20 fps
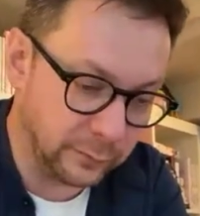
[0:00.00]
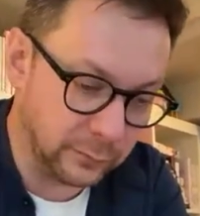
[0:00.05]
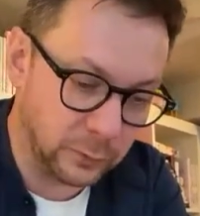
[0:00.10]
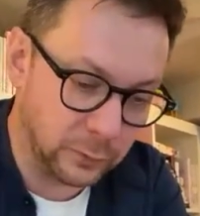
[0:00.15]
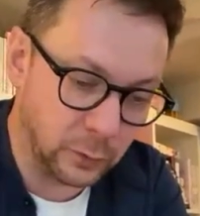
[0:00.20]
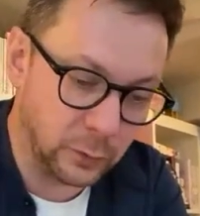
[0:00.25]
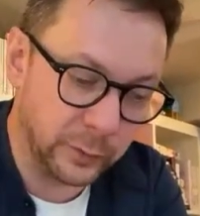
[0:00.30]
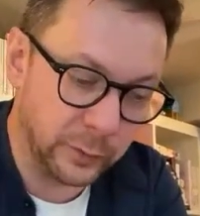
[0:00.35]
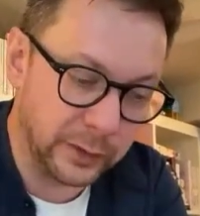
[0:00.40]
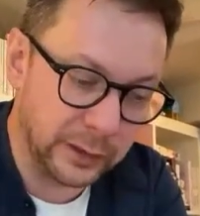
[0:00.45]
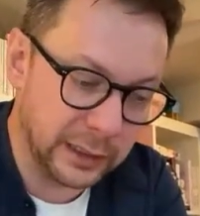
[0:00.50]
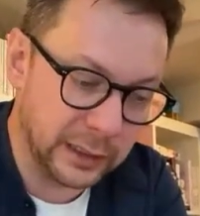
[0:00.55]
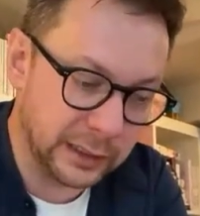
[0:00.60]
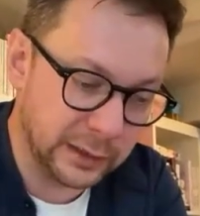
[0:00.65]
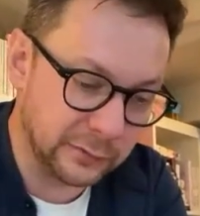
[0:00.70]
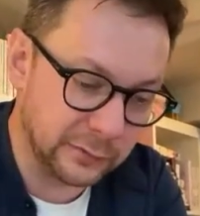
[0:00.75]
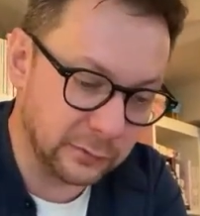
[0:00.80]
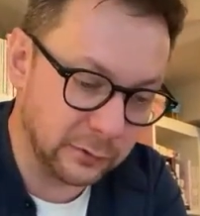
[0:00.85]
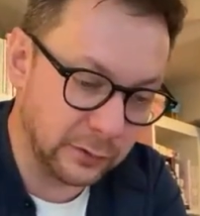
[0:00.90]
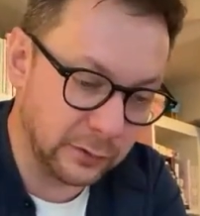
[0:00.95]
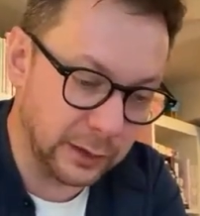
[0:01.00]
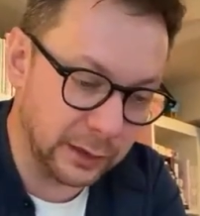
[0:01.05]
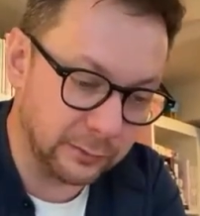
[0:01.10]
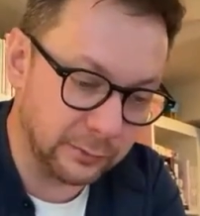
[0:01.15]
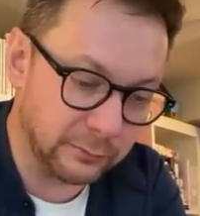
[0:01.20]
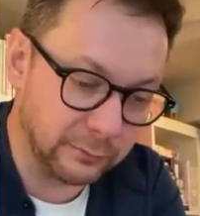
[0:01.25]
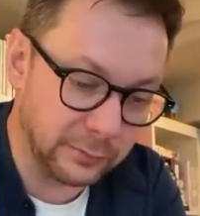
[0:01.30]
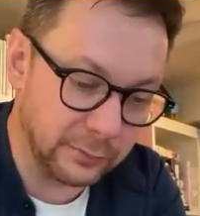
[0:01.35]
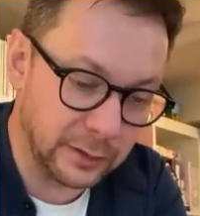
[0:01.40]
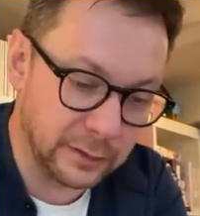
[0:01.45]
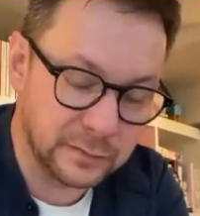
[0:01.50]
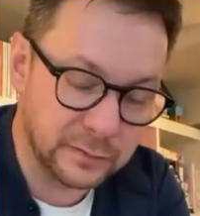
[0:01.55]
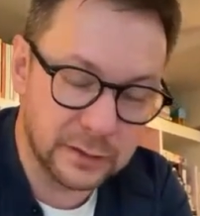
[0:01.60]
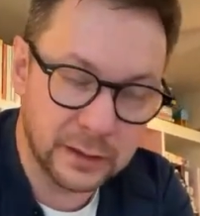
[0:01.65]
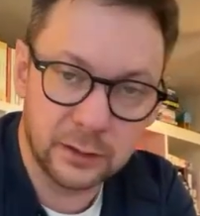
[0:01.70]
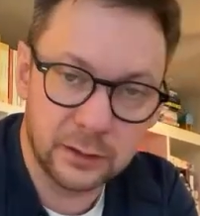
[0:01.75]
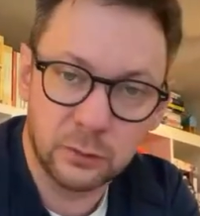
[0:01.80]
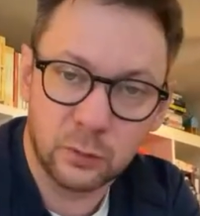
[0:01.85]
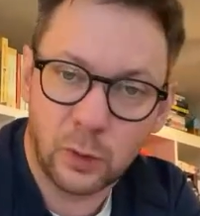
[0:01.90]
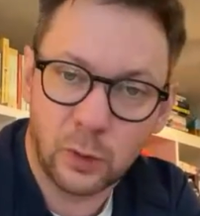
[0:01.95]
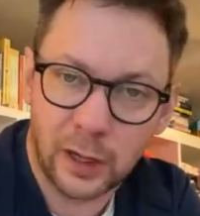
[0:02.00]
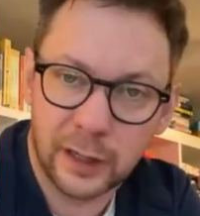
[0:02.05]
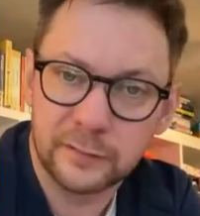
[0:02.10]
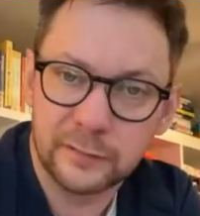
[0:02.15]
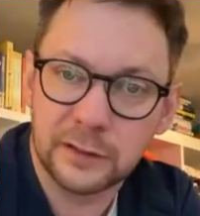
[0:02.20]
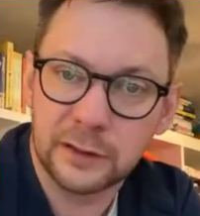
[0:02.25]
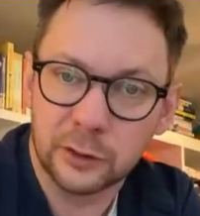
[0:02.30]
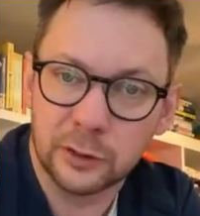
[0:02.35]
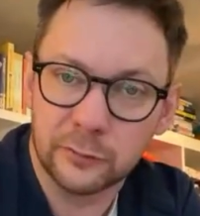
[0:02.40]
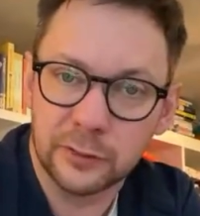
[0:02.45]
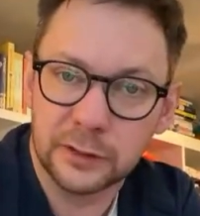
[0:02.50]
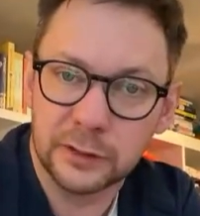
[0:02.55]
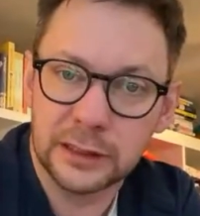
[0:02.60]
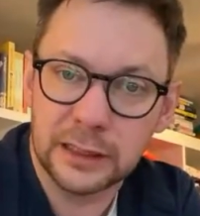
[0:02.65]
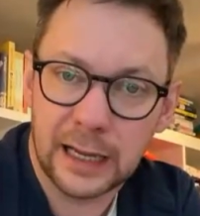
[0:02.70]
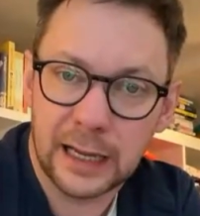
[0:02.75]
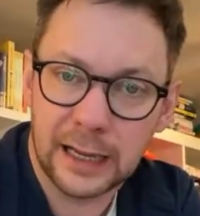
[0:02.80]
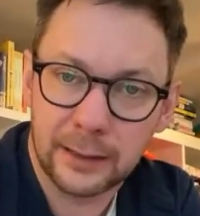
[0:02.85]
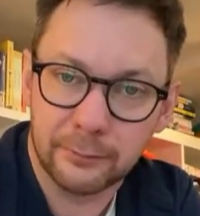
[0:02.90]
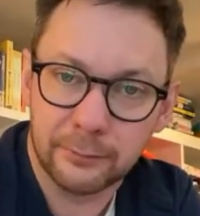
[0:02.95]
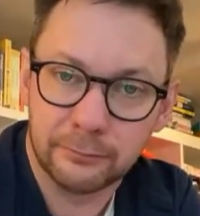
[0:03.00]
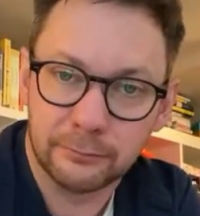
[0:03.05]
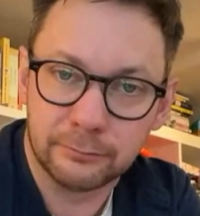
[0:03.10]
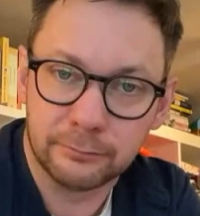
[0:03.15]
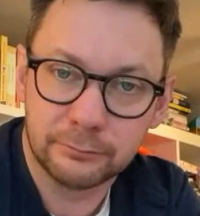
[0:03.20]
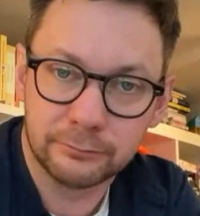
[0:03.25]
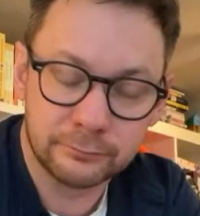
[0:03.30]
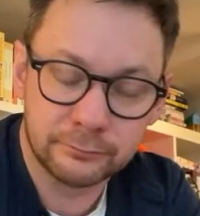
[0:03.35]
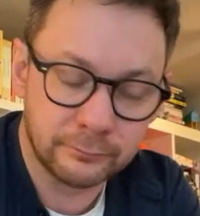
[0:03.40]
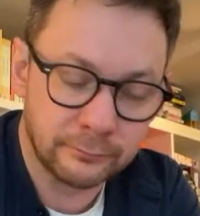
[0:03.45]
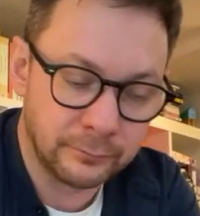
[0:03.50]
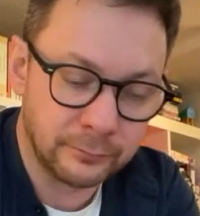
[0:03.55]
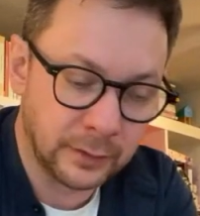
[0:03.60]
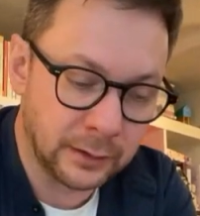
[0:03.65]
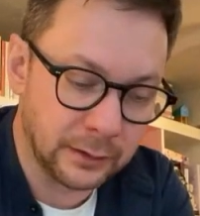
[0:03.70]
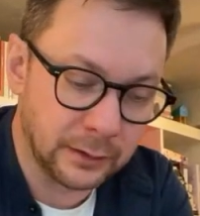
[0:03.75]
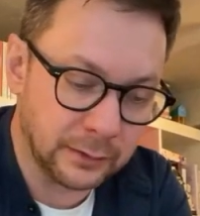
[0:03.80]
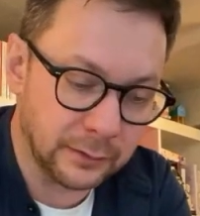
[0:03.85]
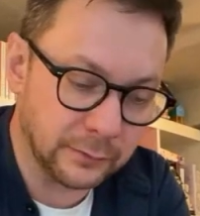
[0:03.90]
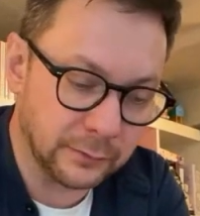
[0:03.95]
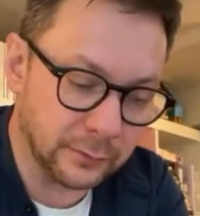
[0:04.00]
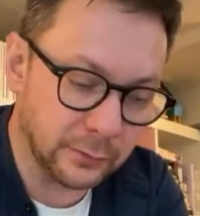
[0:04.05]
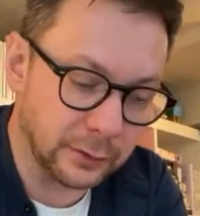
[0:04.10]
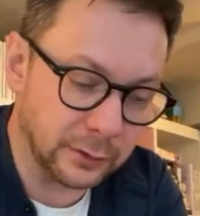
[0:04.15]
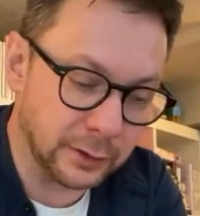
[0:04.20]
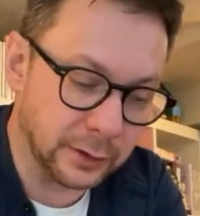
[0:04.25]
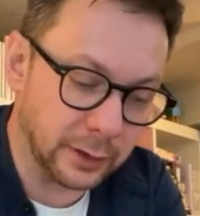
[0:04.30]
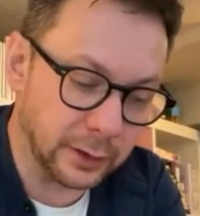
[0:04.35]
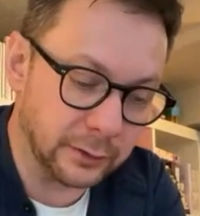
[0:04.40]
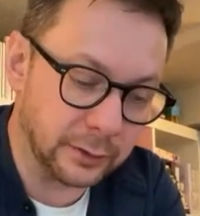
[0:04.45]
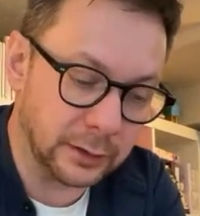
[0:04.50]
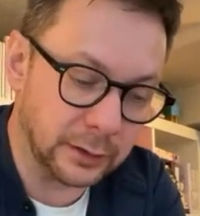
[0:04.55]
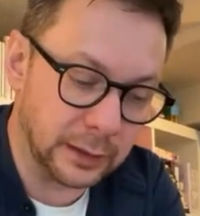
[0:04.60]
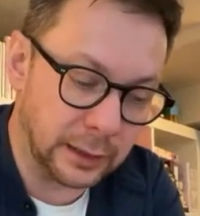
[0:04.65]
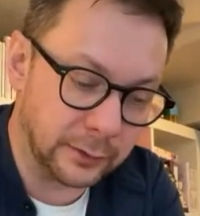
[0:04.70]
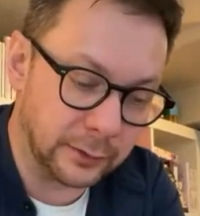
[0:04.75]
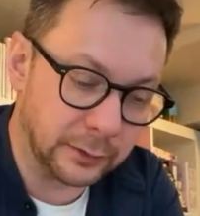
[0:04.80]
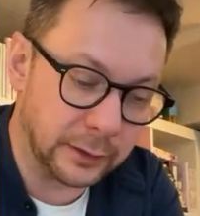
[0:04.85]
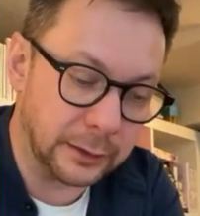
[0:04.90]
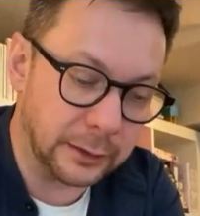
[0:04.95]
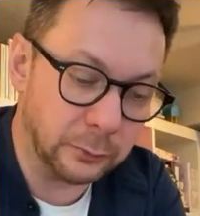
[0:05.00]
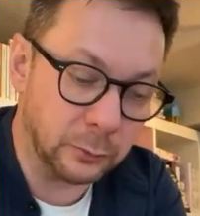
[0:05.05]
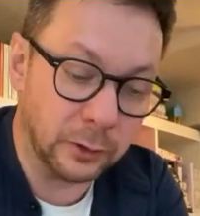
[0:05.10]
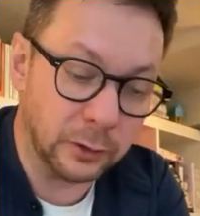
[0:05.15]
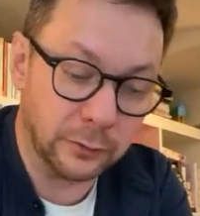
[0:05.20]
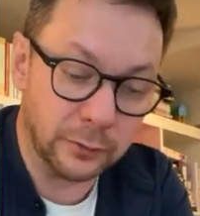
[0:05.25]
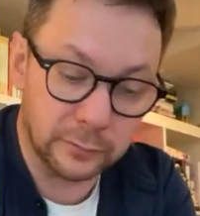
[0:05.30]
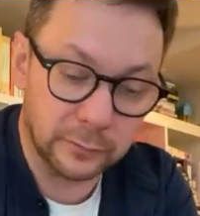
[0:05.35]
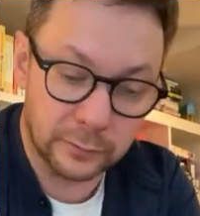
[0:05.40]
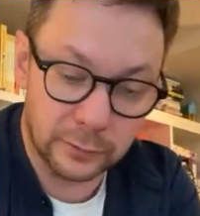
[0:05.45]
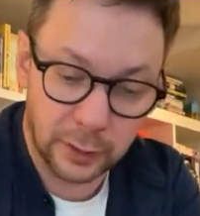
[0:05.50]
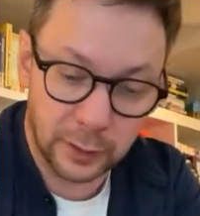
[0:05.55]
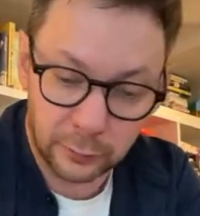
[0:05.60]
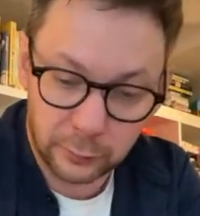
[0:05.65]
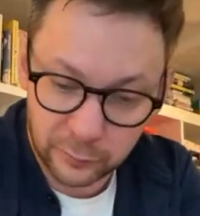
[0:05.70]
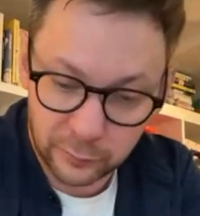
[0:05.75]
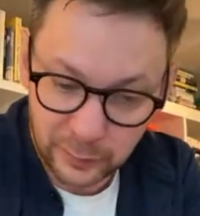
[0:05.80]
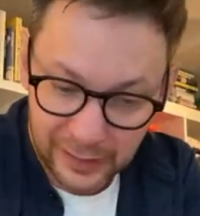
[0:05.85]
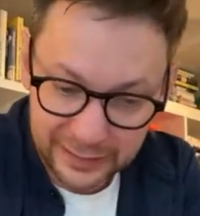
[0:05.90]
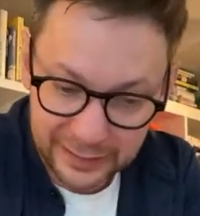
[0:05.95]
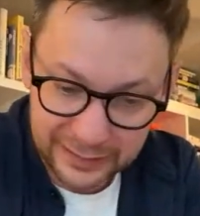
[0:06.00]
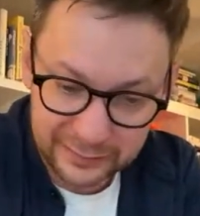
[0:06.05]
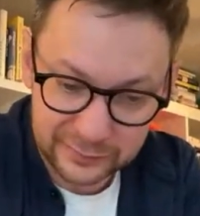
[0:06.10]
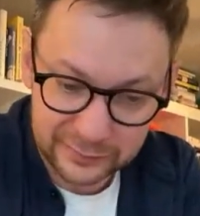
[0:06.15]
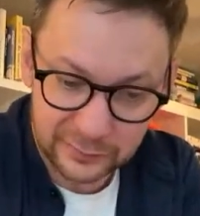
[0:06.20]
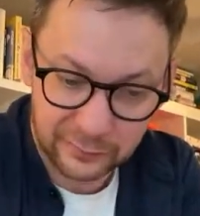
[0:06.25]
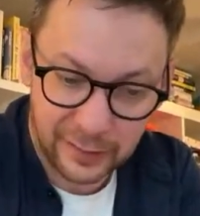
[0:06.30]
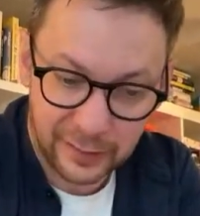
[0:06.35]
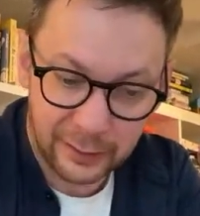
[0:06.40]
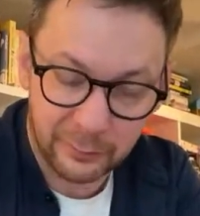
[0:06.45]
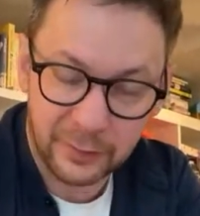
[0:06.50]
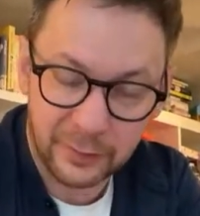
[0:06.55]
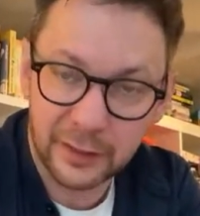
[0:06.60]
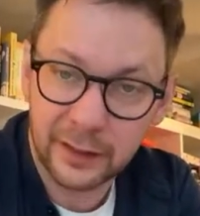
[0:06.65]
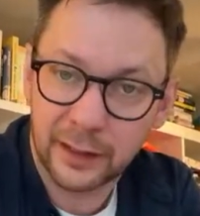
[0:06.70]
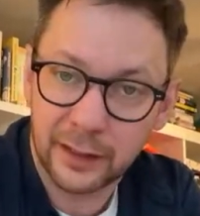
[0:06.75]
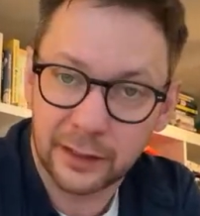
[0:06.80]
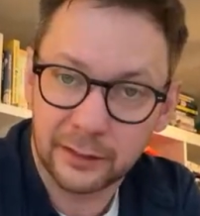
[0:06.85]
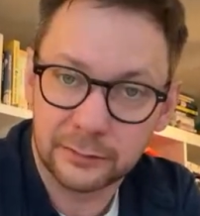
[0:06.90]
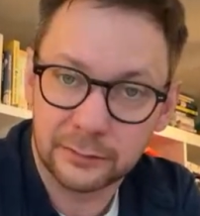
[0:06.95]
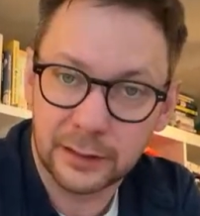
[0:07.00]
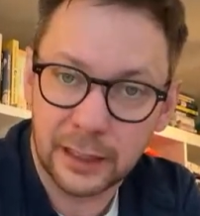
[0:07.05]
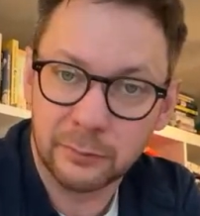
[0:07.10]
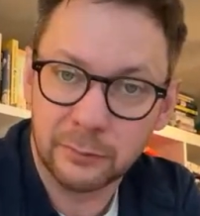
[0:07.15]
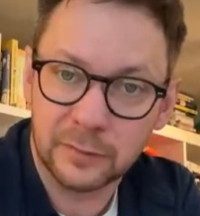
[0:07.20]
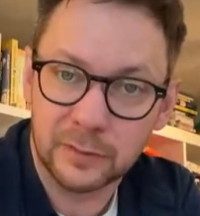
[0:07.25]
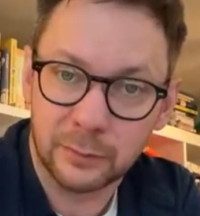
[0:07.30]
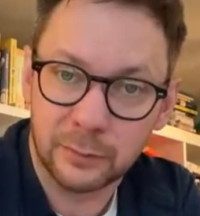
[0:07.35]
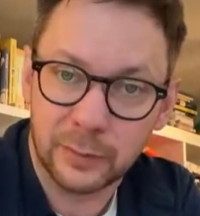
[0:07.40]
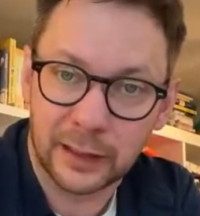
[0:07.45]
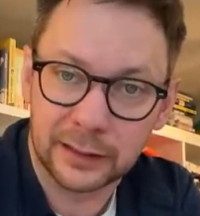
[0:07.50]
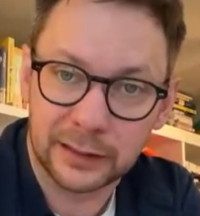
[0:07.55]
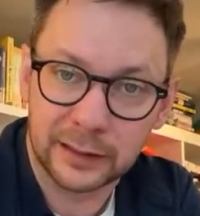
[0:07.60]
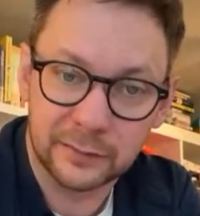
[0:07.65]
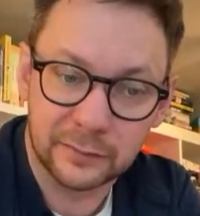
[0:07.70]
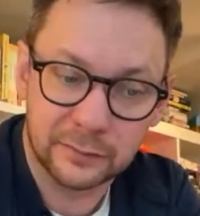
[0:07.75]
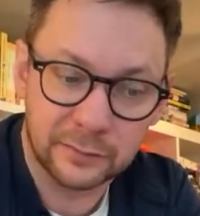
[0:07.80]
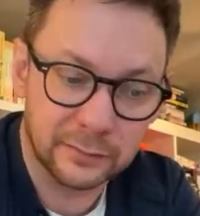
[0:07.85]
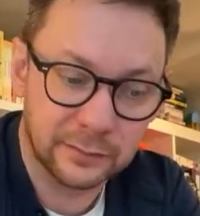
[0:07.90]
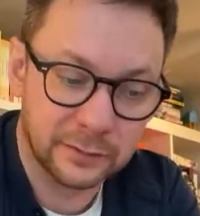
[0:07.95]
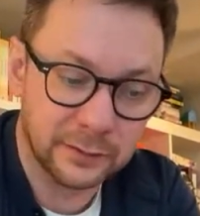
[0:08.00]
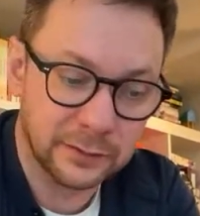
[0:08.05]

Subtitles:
What would be the initial thing? They'd say, why is he covered in ham? So I'd go, all right, well, there's a load of packets of ham there, empty packets.